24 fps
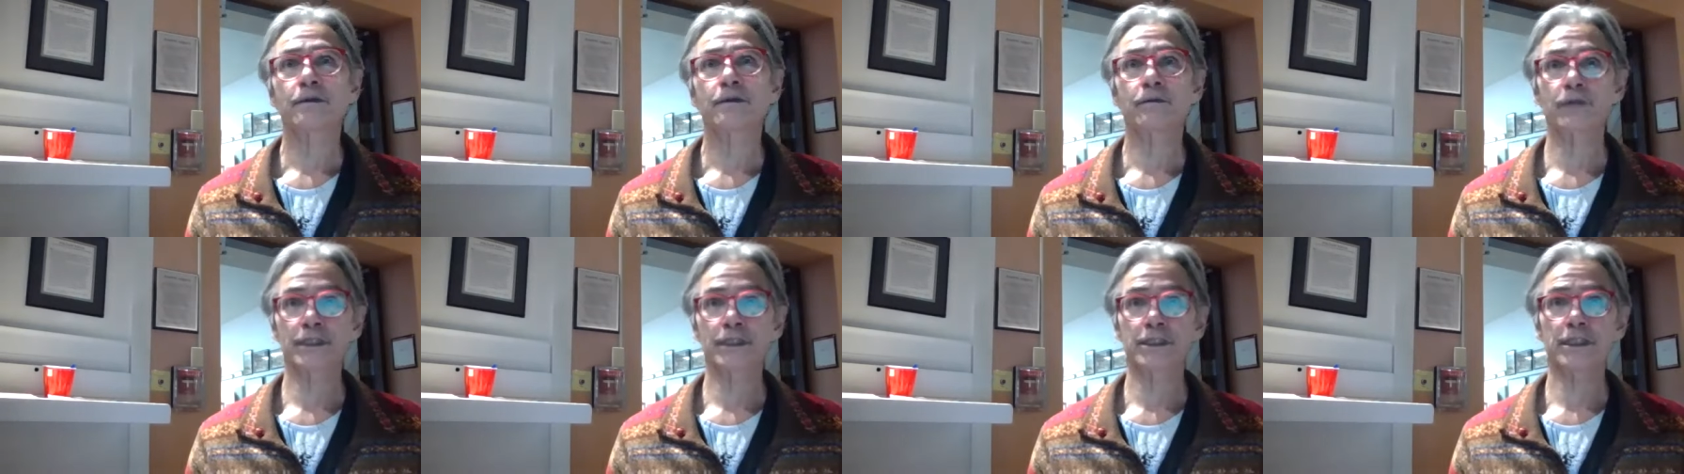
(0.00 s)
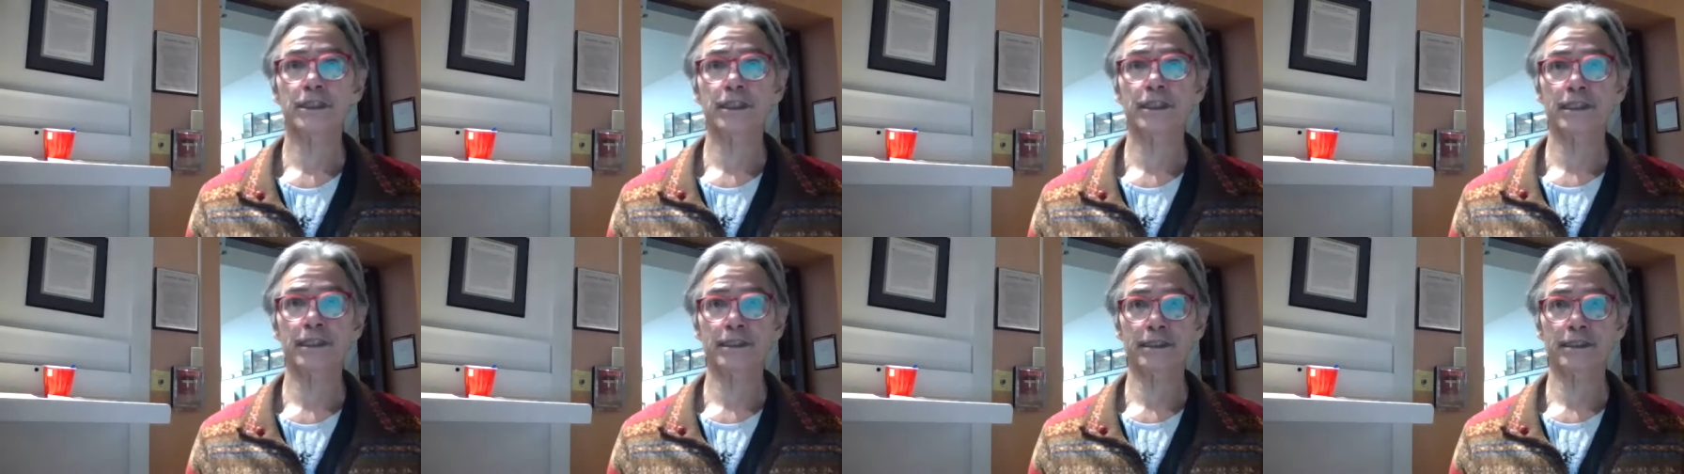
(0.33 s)

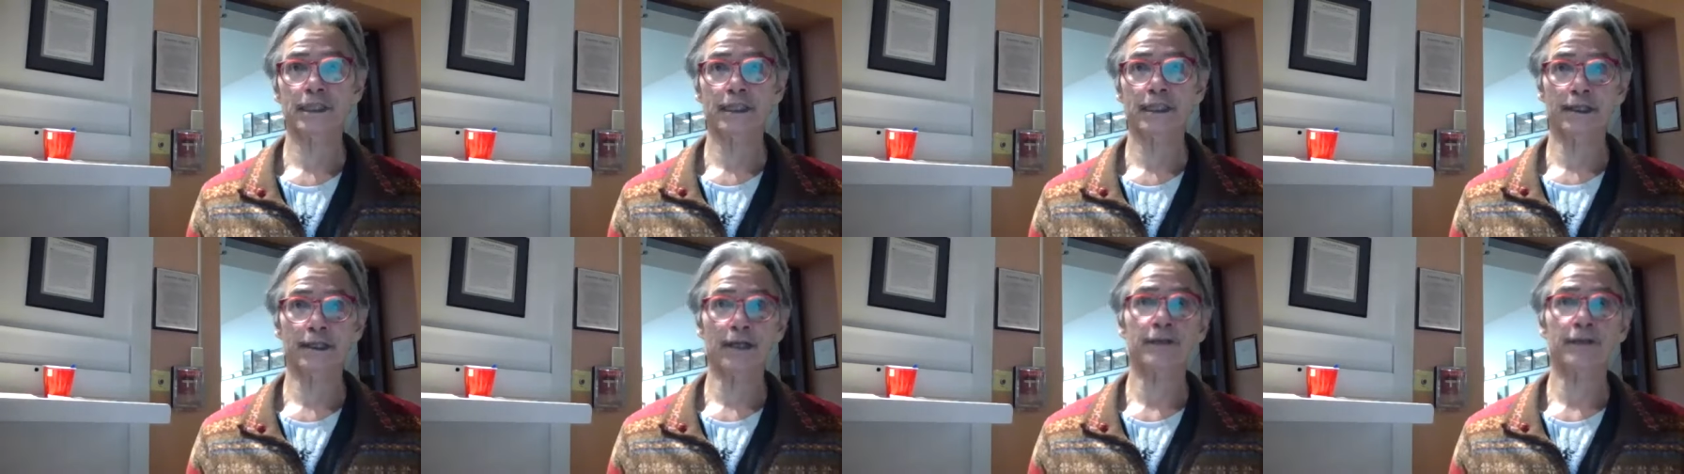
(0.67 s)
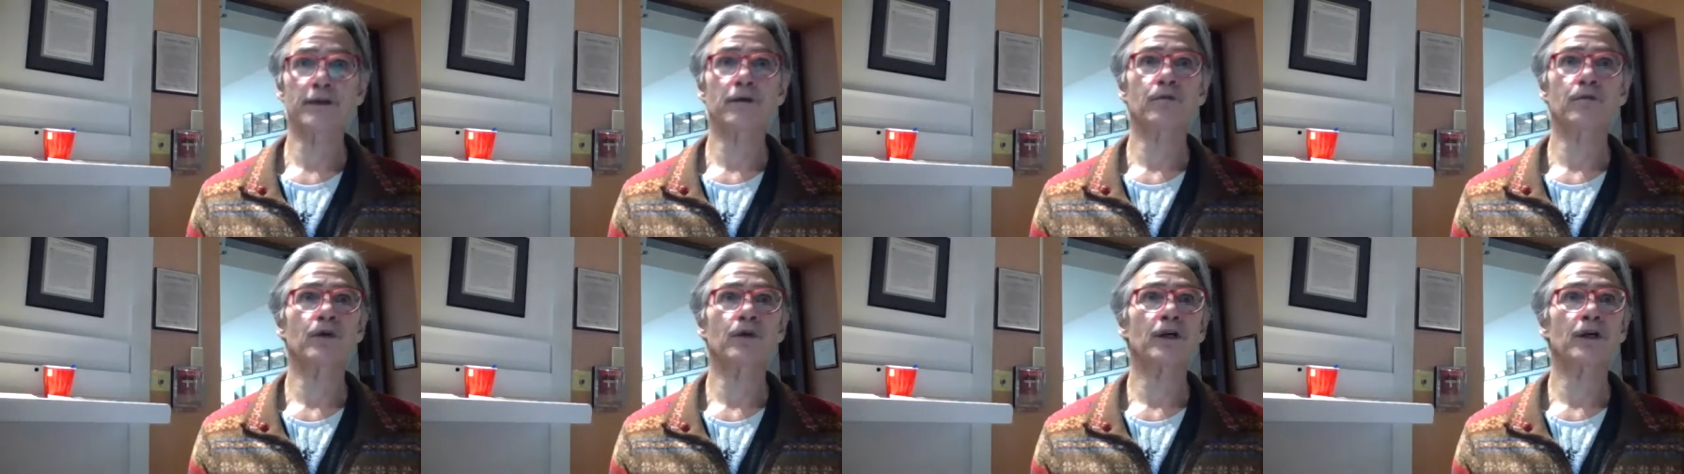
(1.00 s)
which is
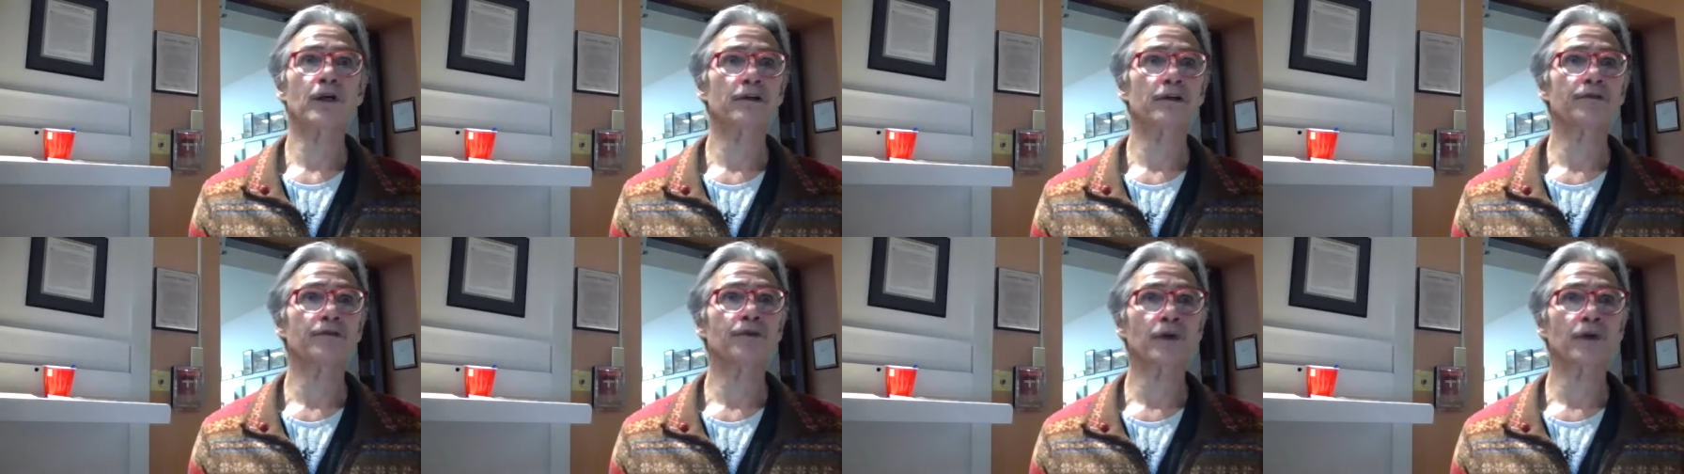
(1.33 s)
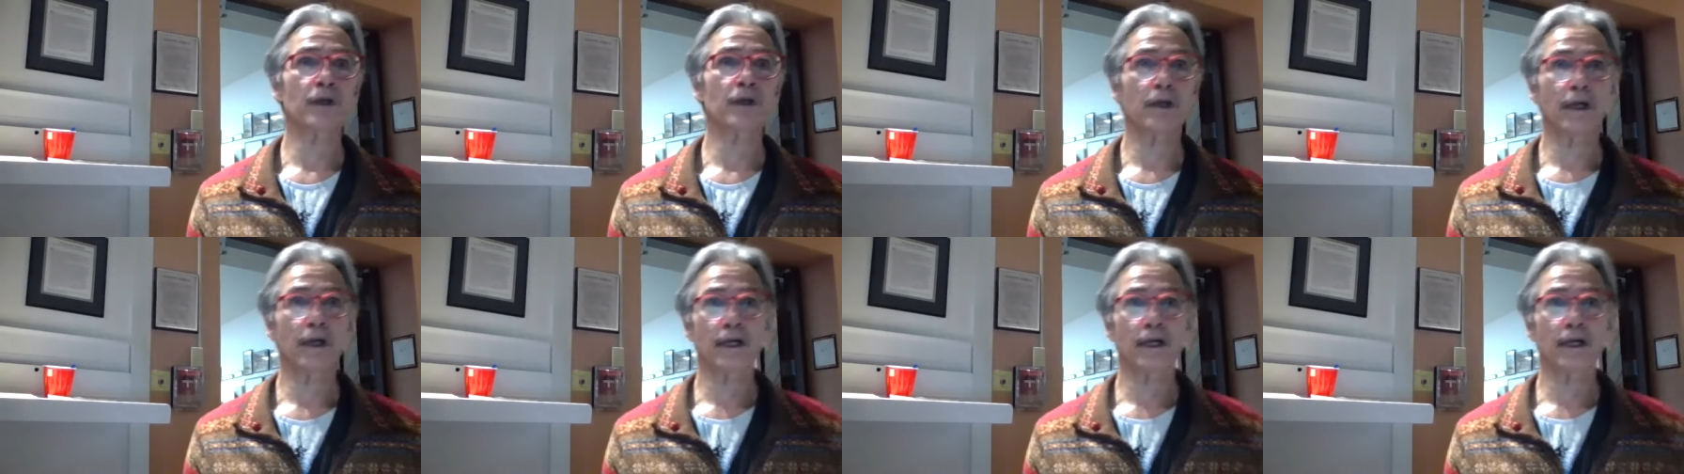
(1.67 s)
another word for